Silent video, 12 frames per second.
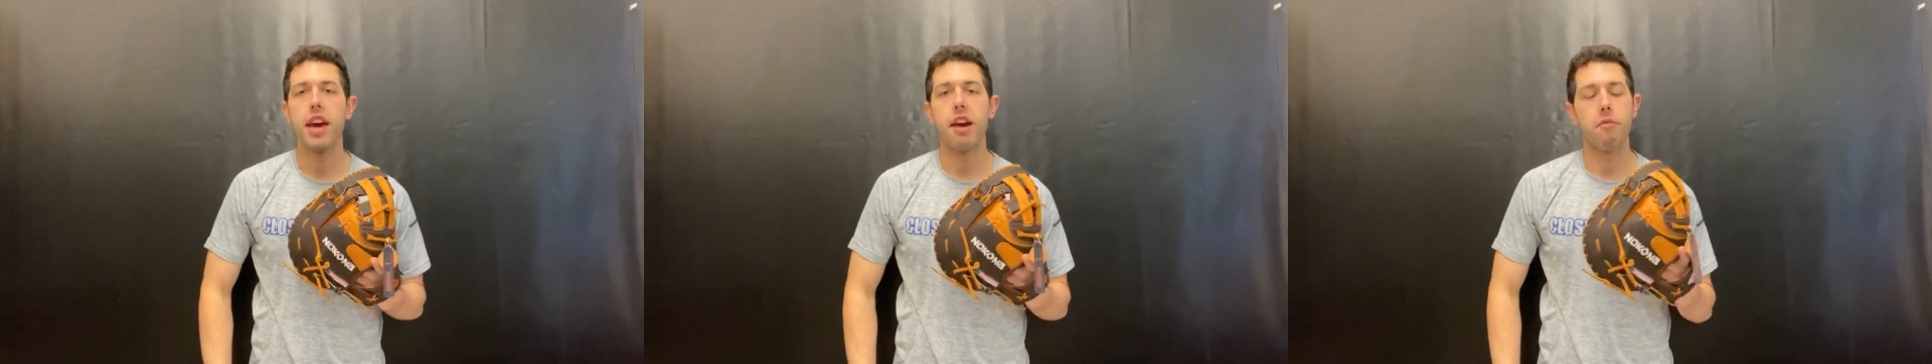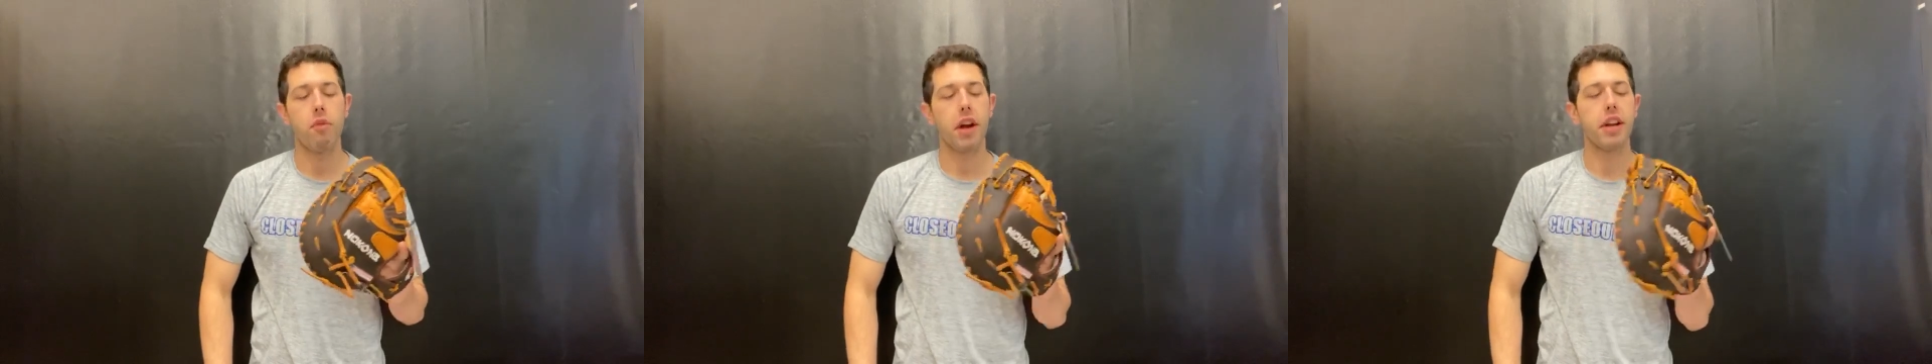
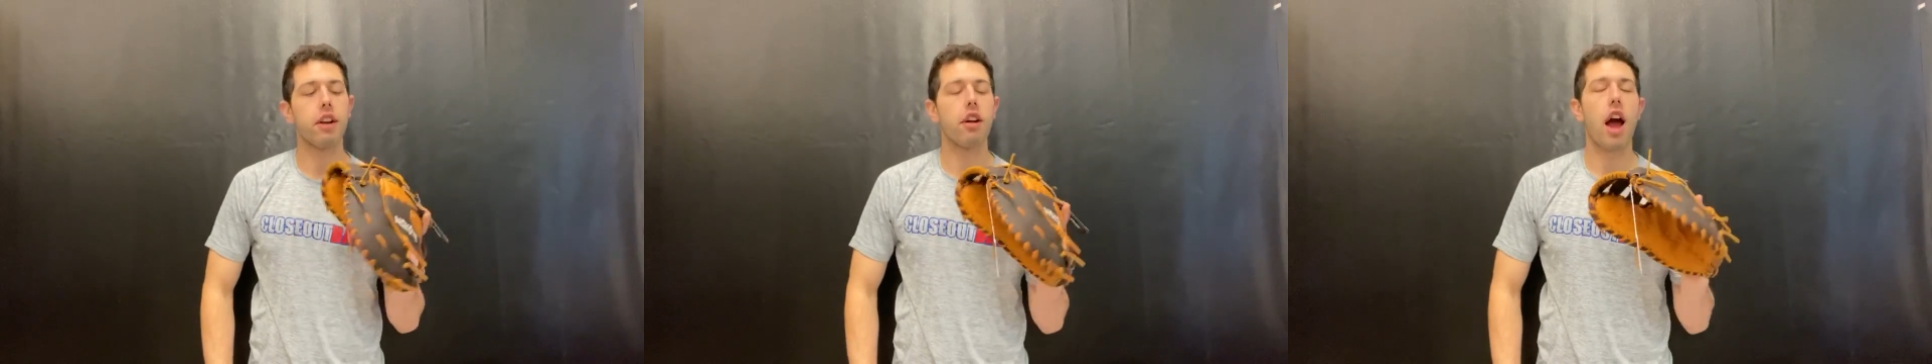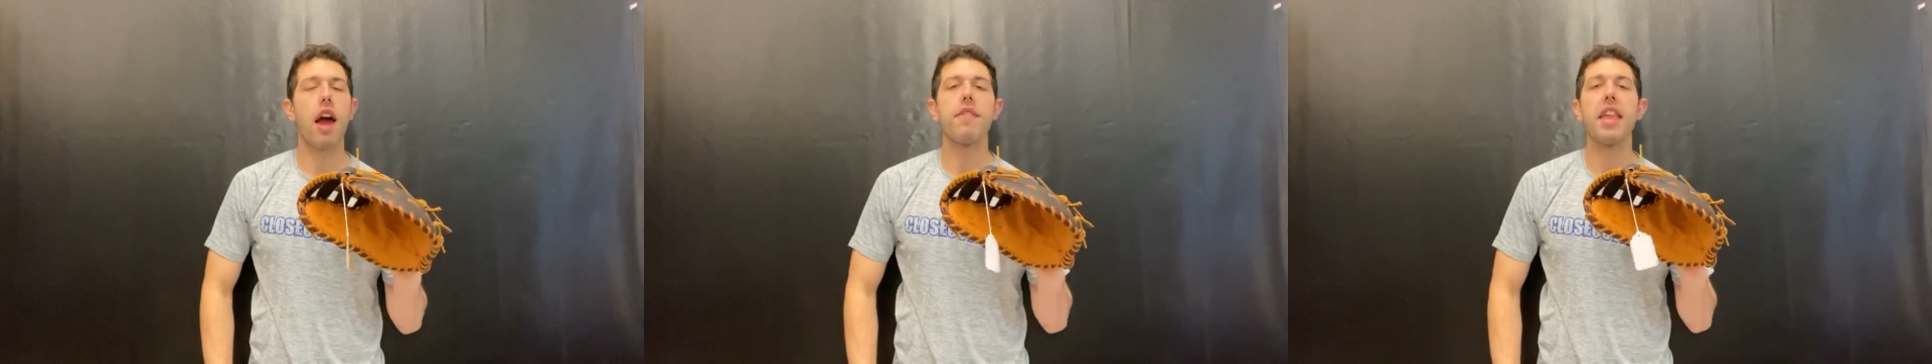And right here
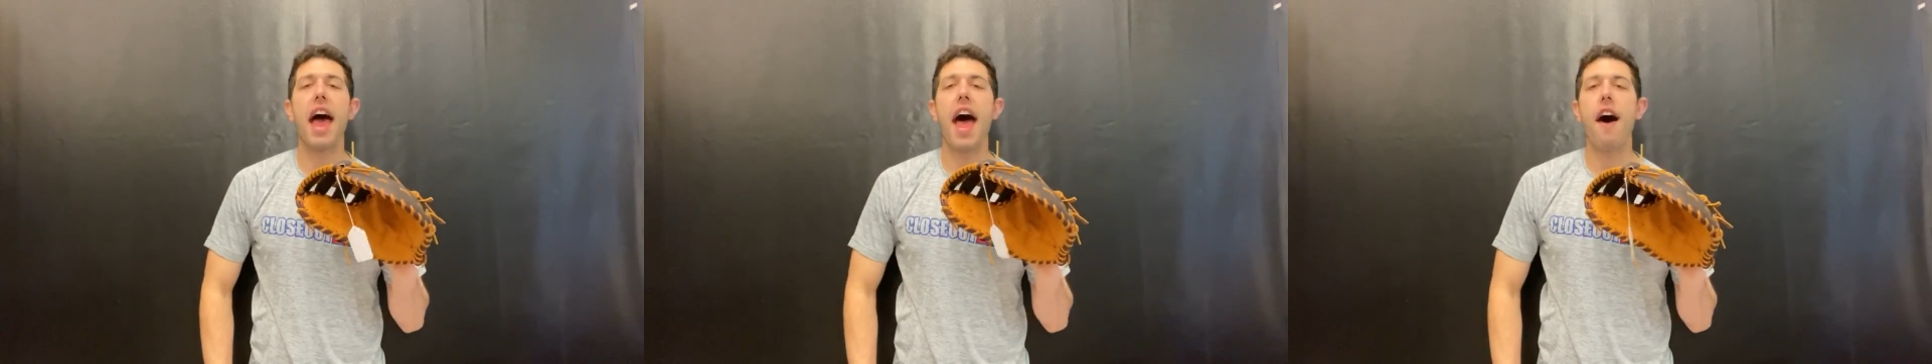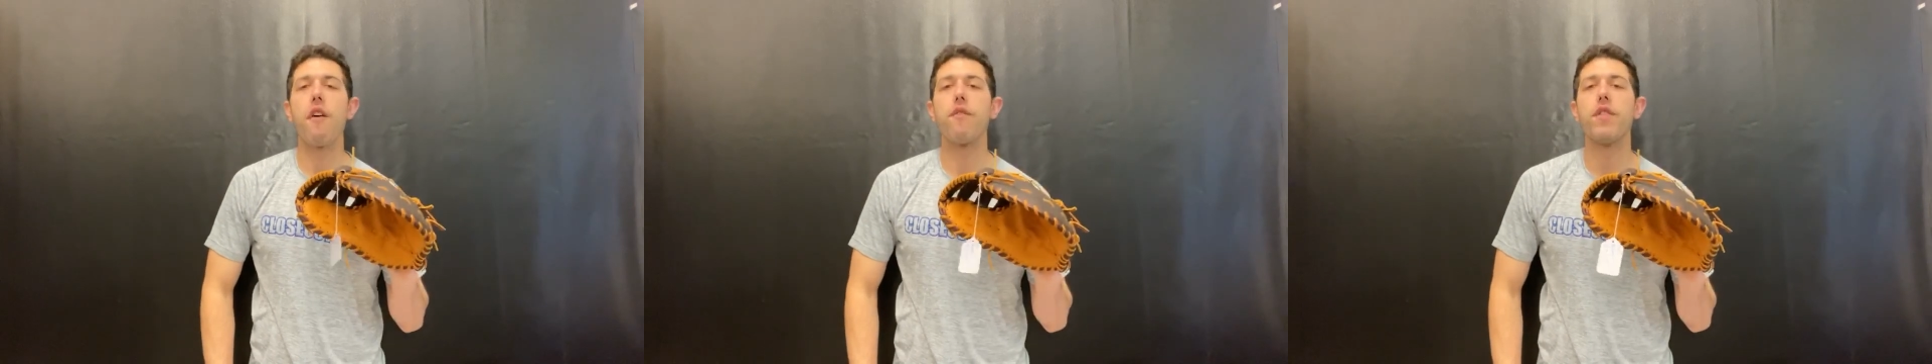I have the
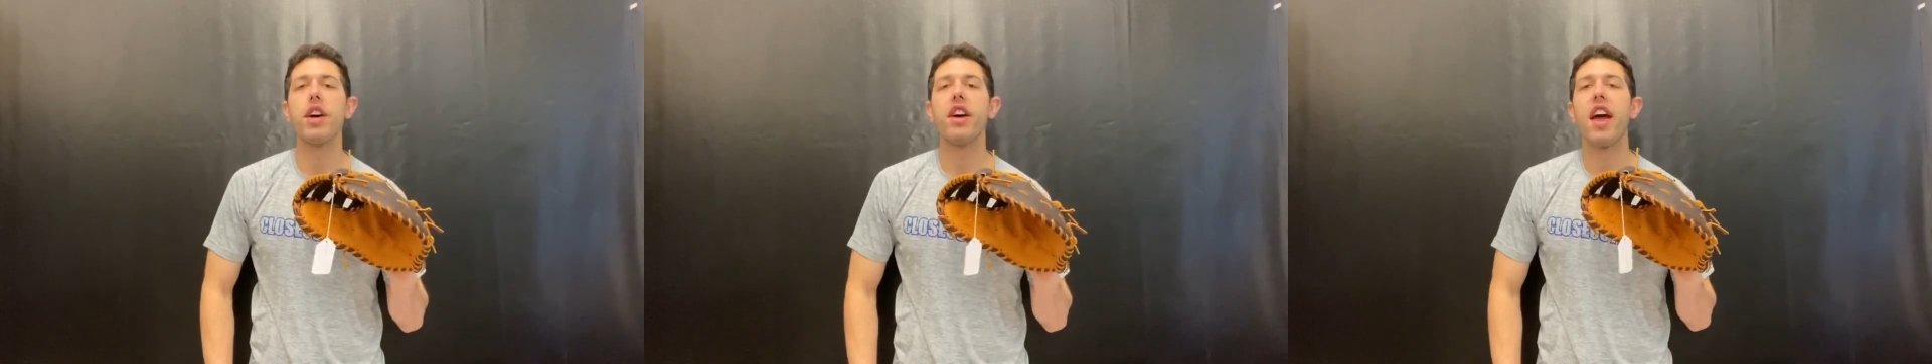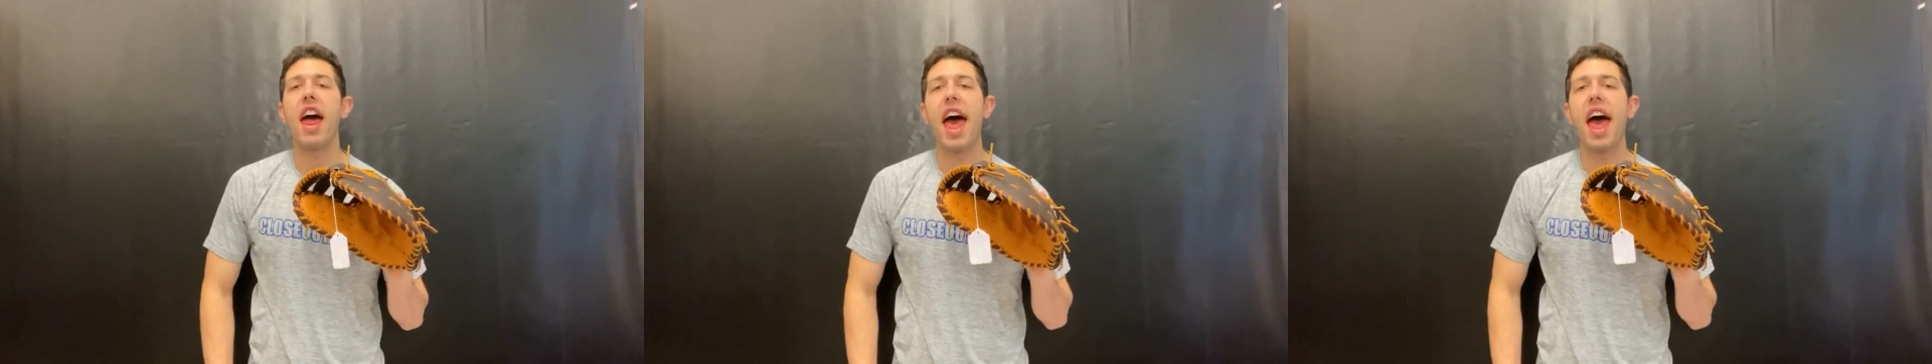Alpha